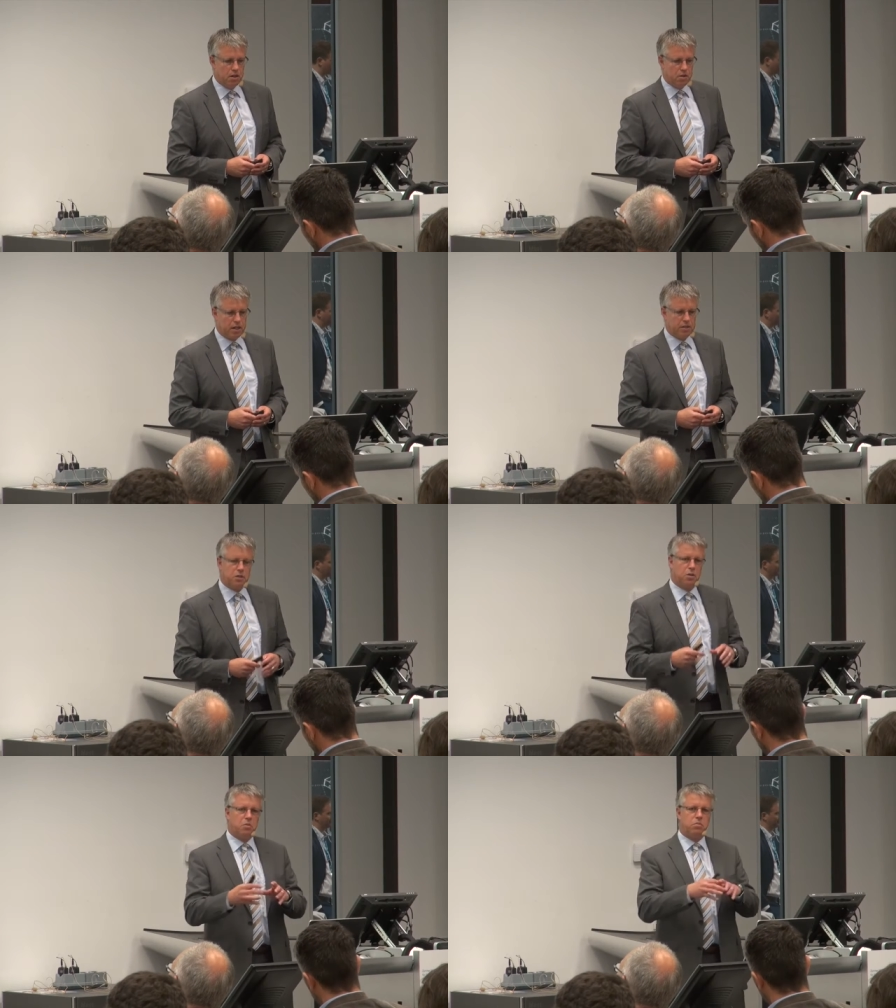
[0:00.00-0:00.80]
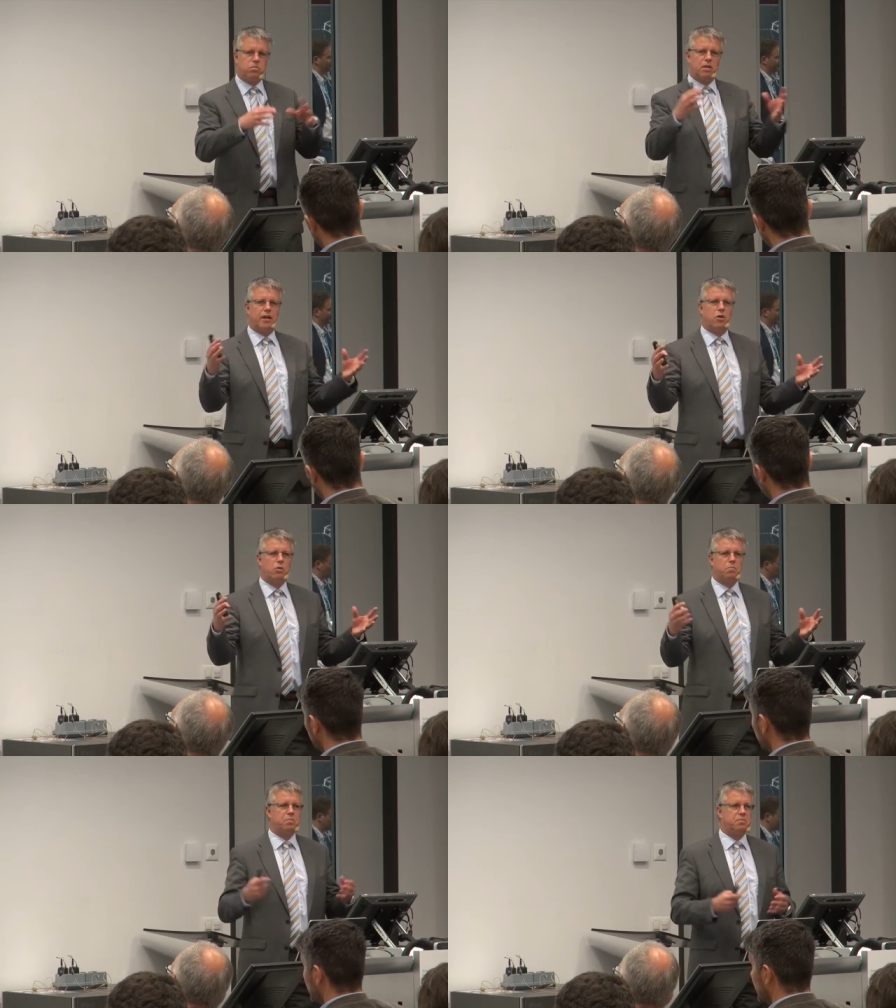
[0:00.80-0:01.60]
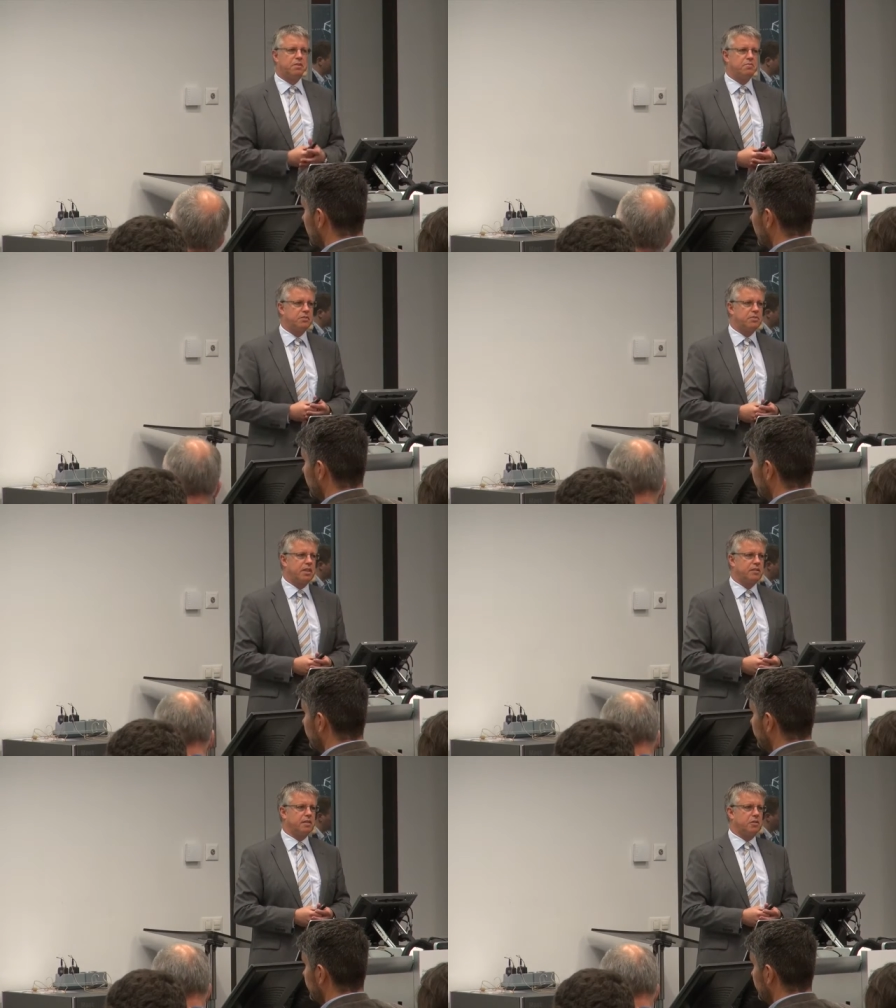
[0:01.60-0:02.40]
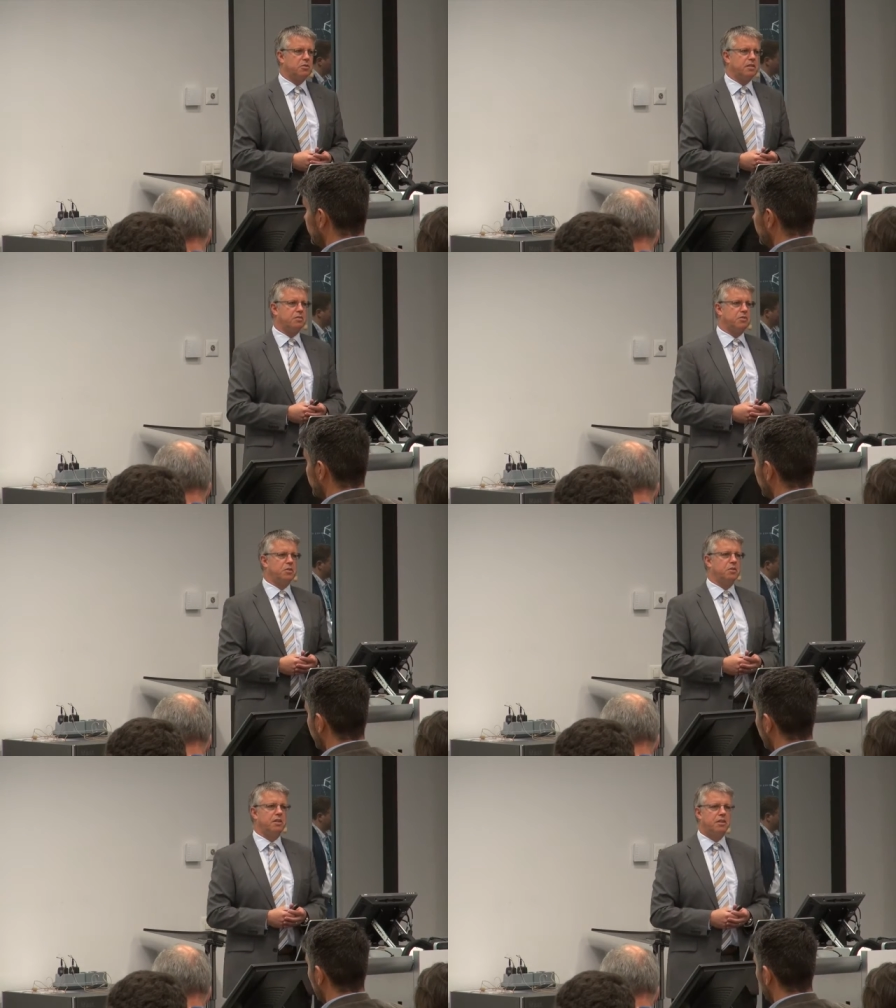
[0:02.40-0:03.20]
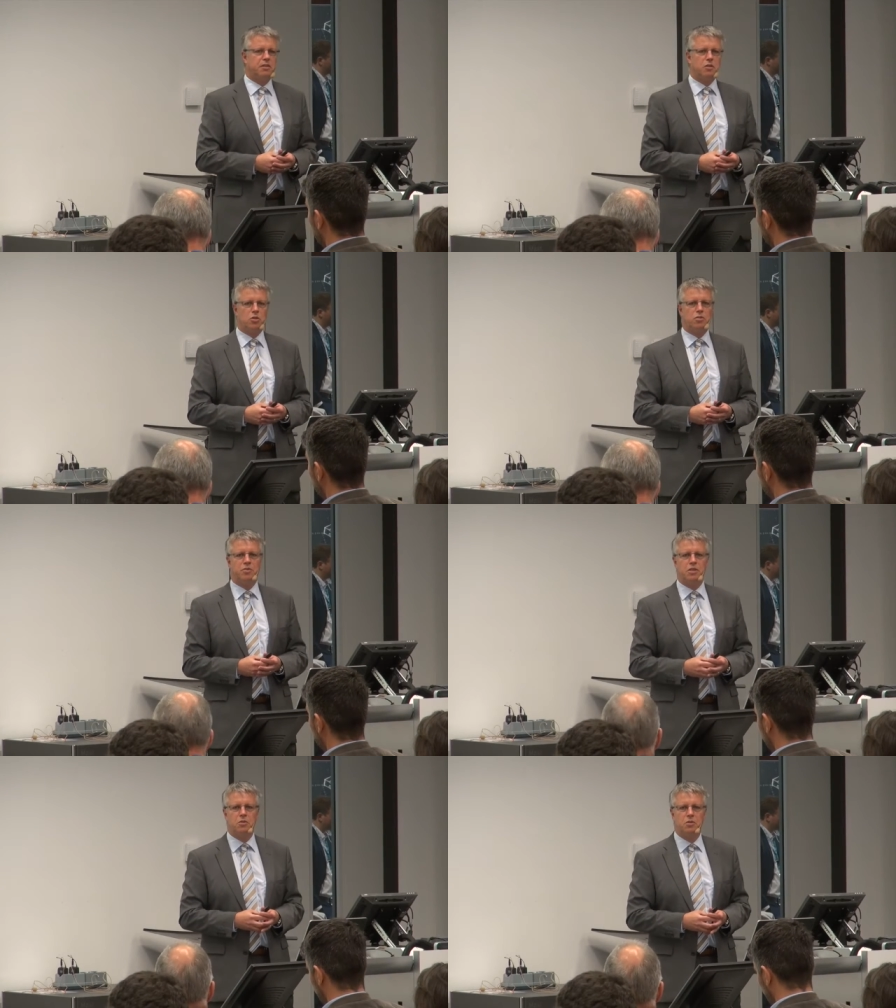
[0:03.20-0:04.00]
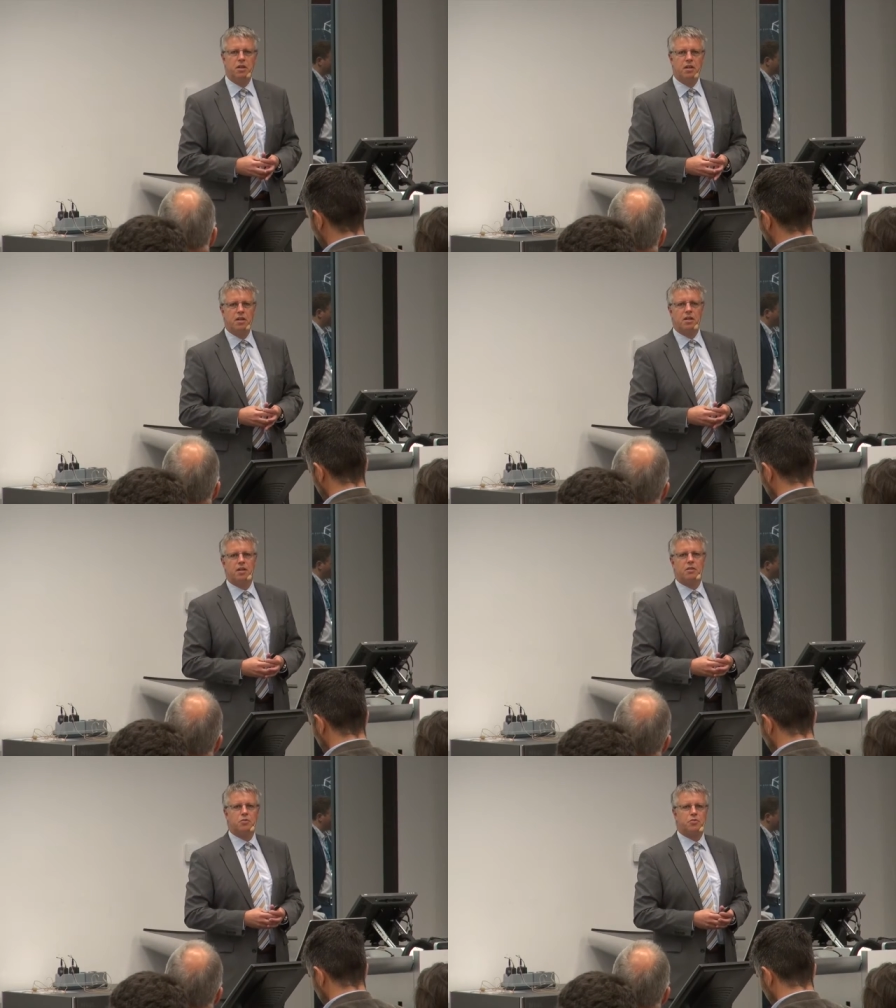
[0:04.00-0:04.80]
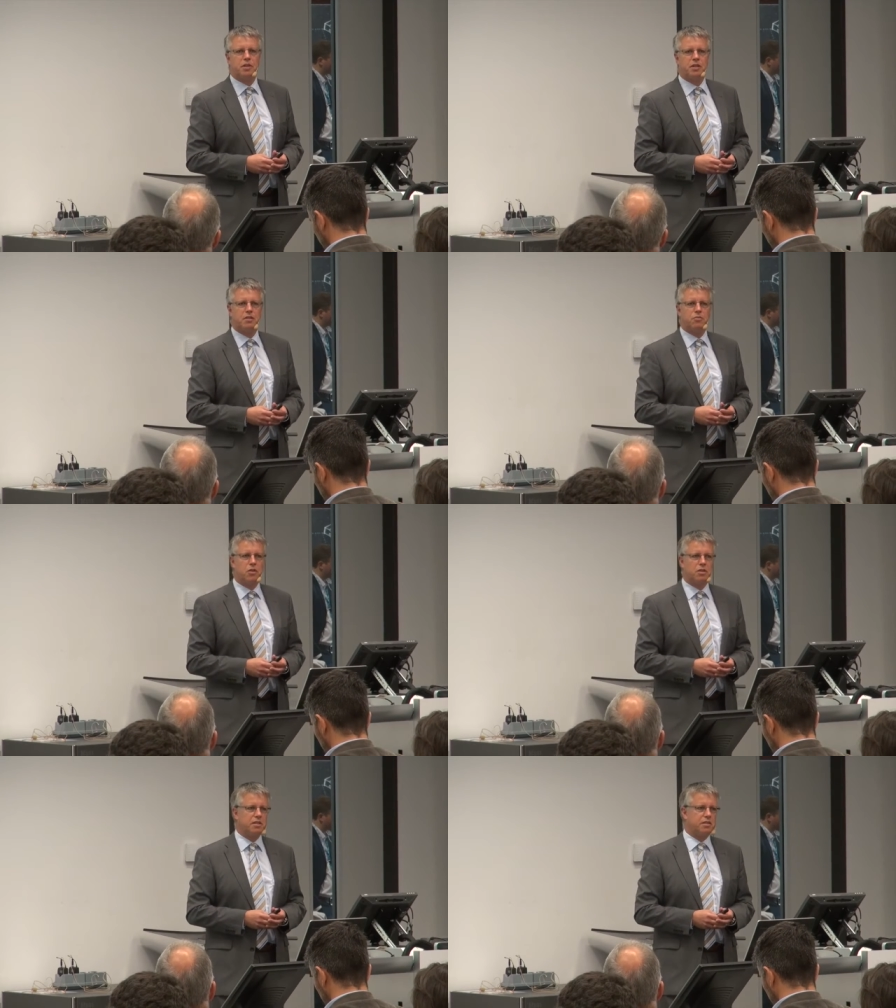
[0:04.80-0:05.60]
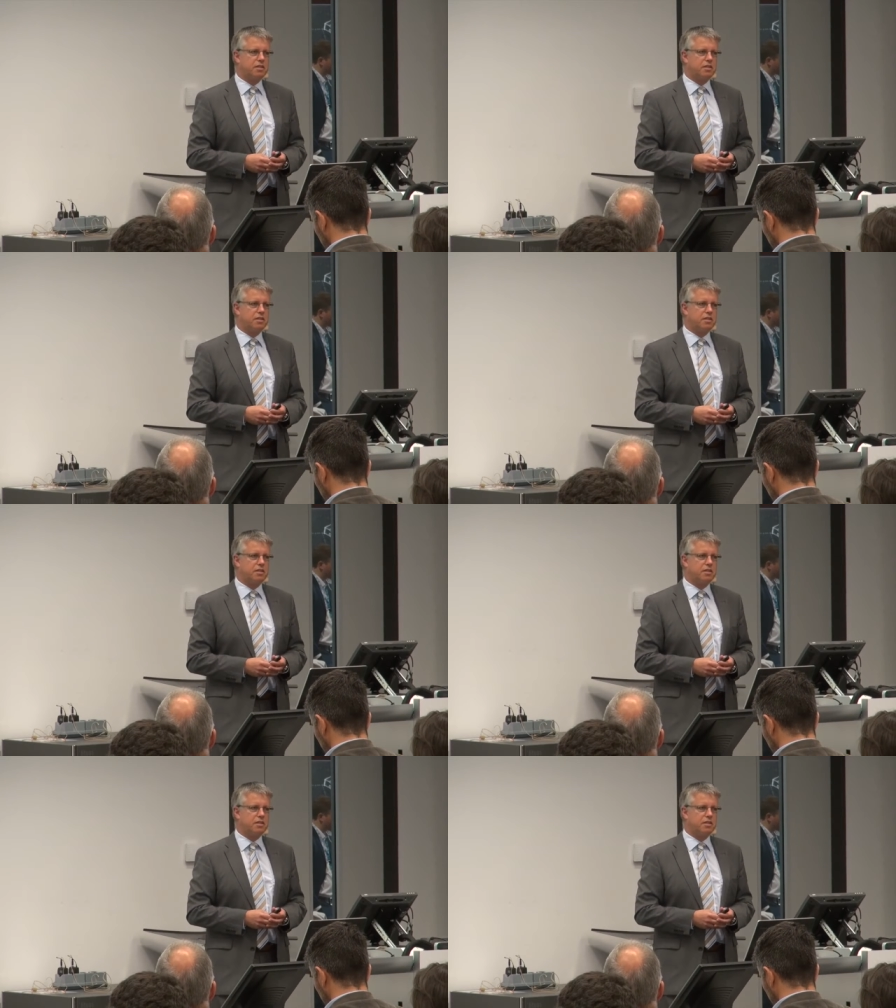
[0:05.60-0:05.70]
Okay, so I hope with that I could give you an overview of what